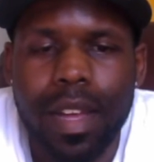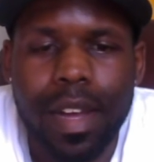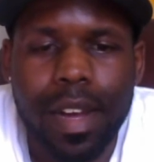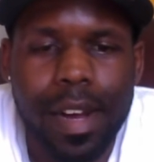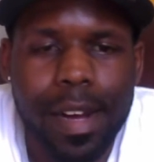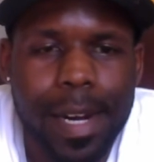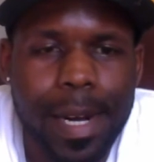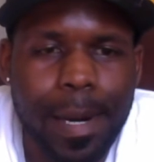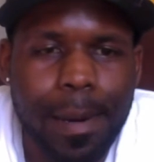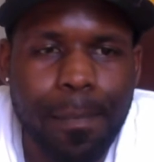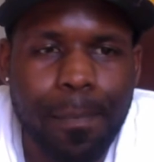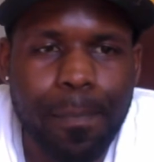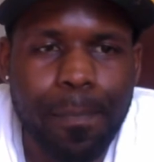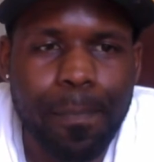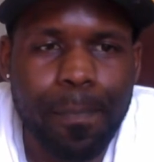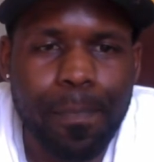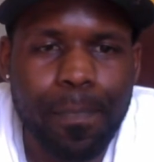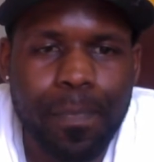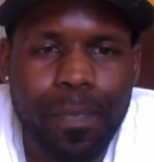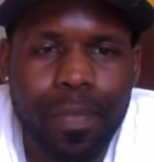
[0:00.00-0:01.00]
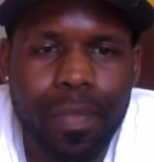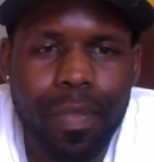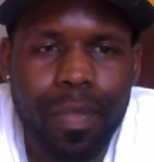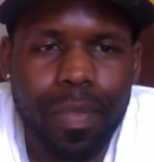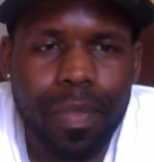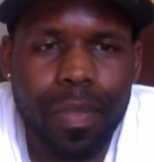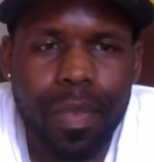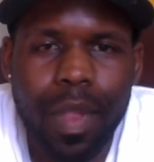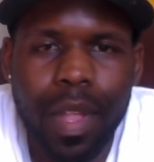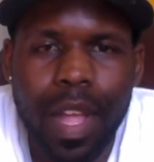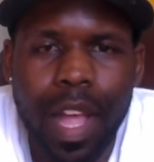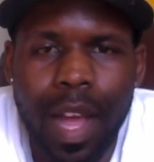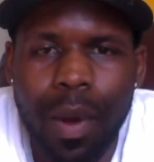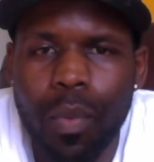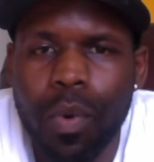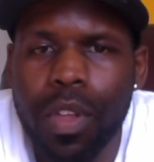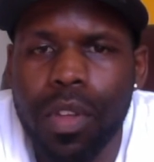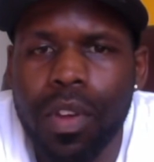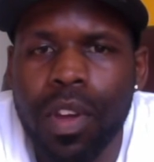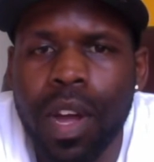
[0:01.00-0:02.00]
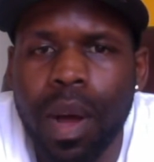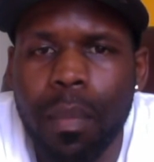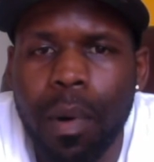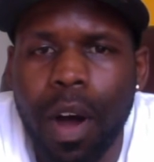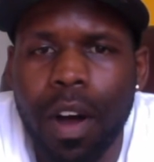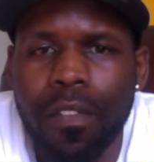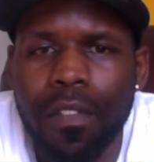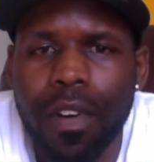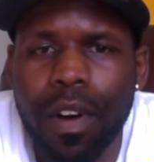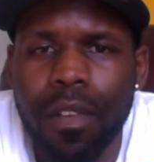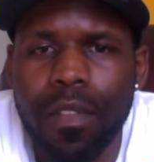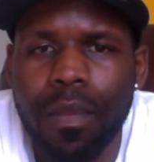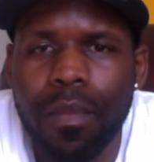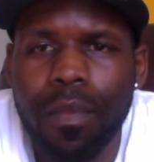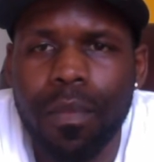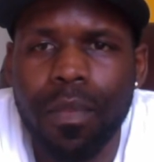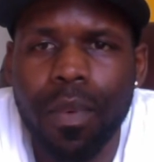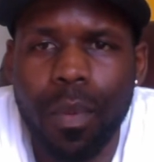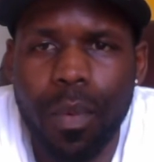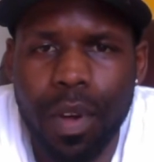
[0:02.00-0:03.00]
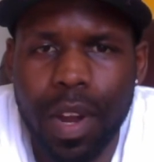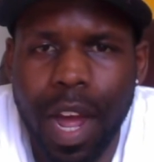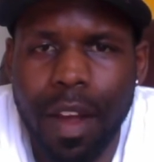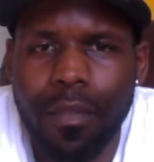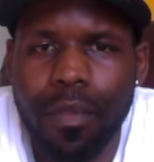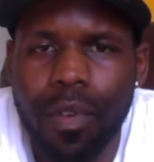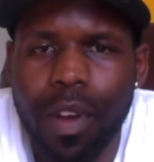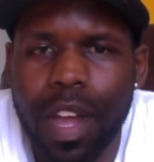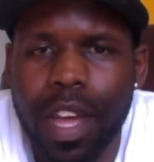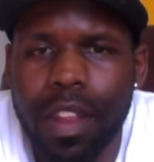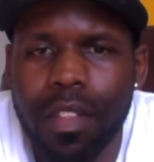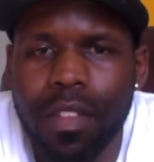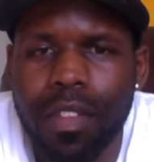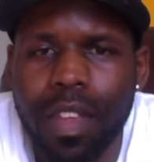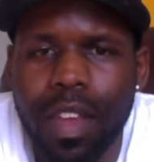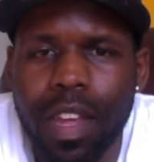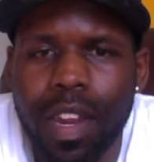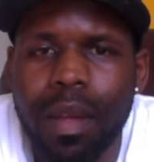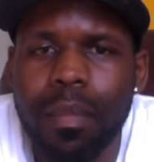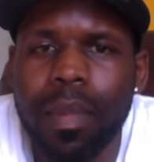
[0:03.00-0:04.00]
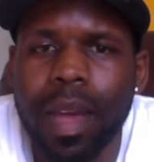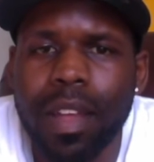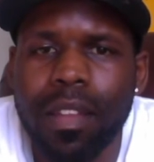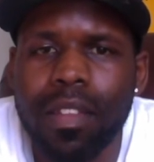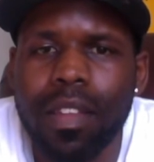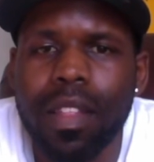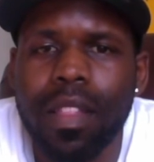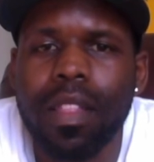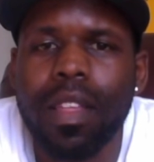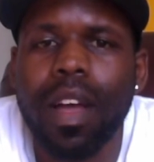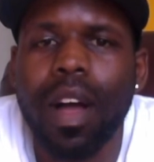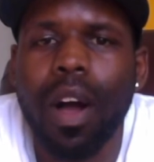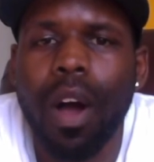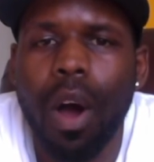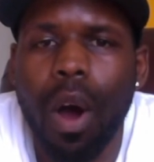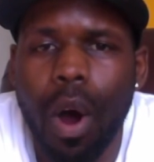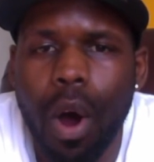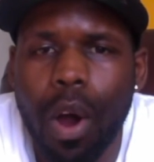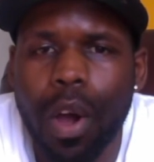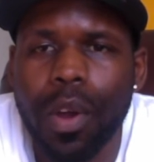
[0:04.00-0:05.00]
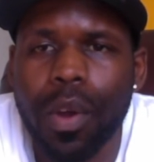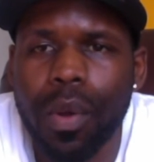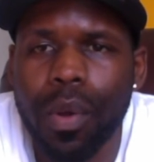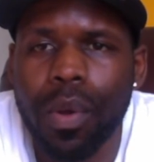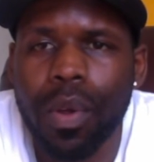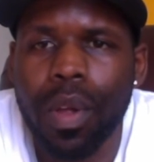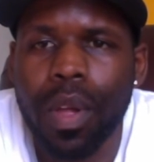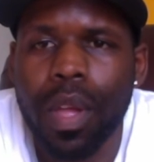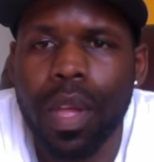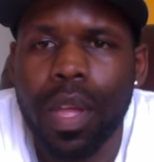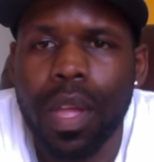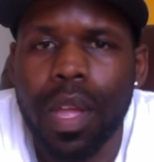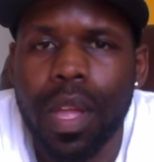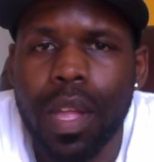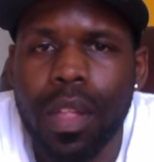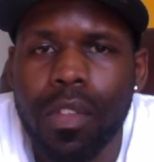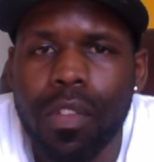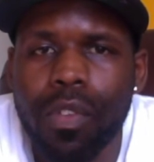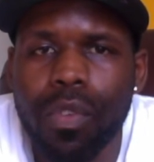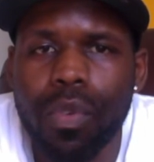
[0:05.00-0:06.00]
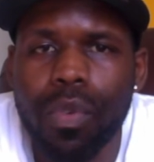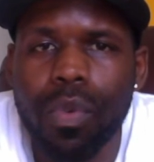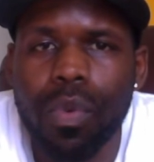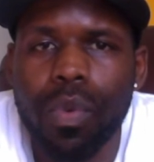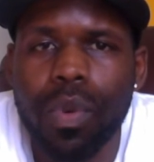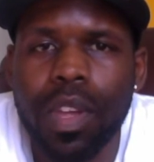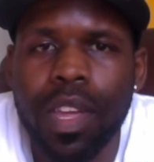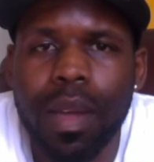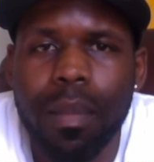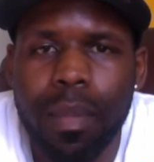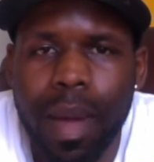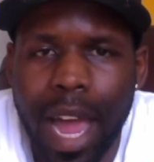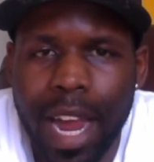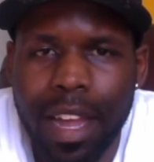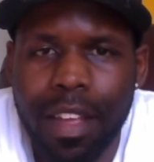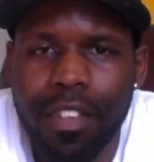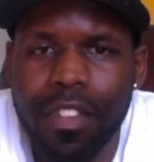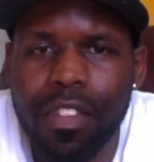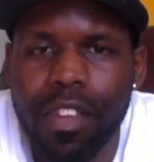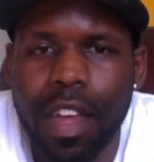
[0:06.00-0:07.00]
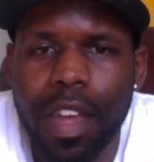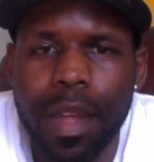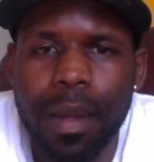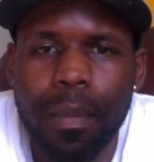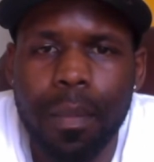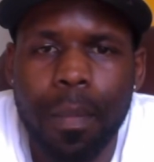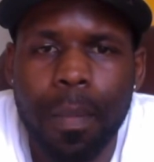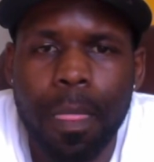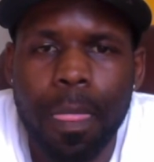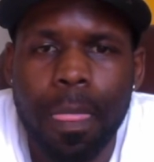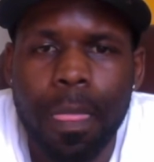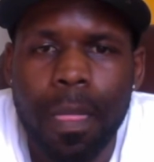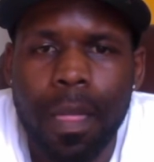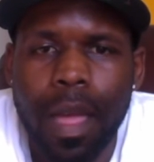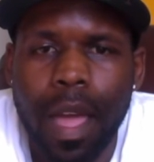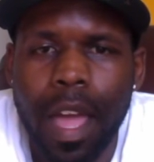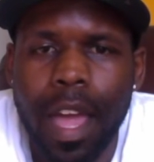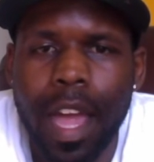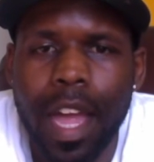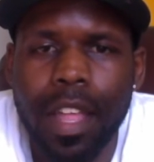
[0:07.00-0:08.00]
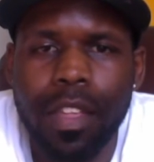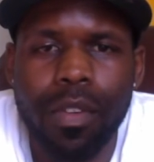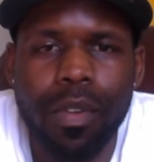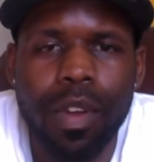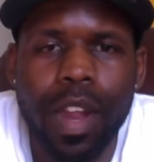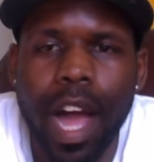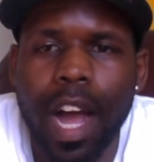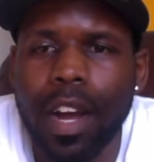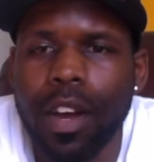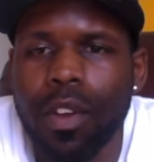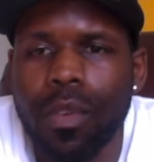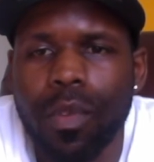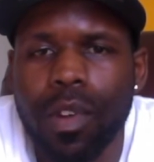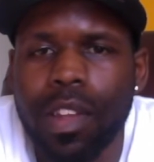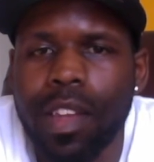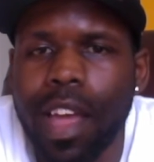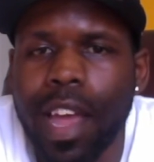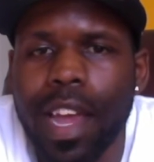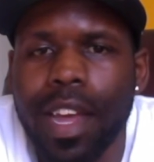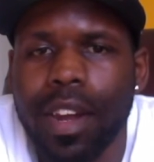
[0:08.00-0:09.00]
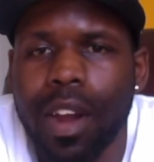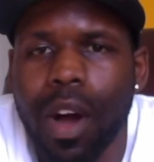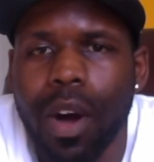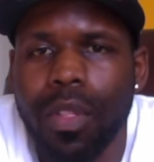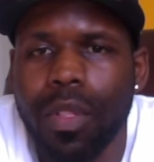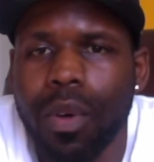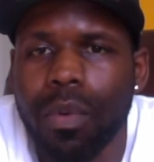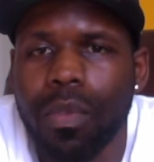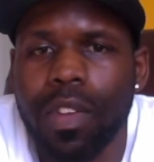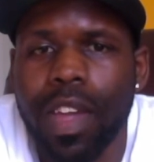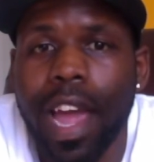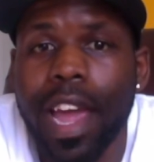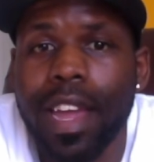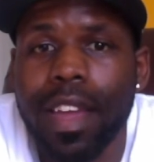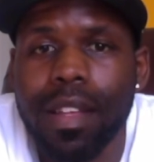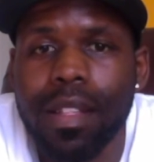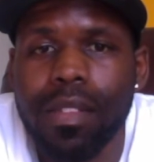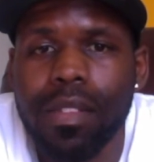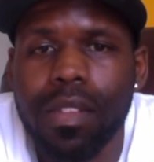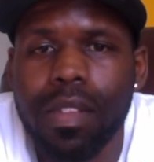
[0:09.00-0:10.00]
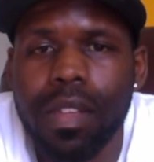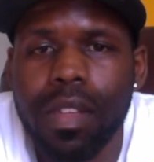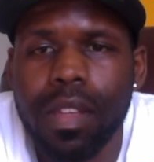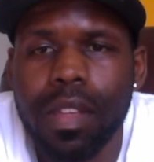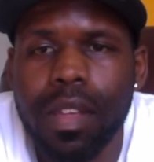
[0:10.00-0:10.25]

Um, and when you come off of them, from what I've read and seen, it makes it harder to get back in shape and you're not going to retain all those gains.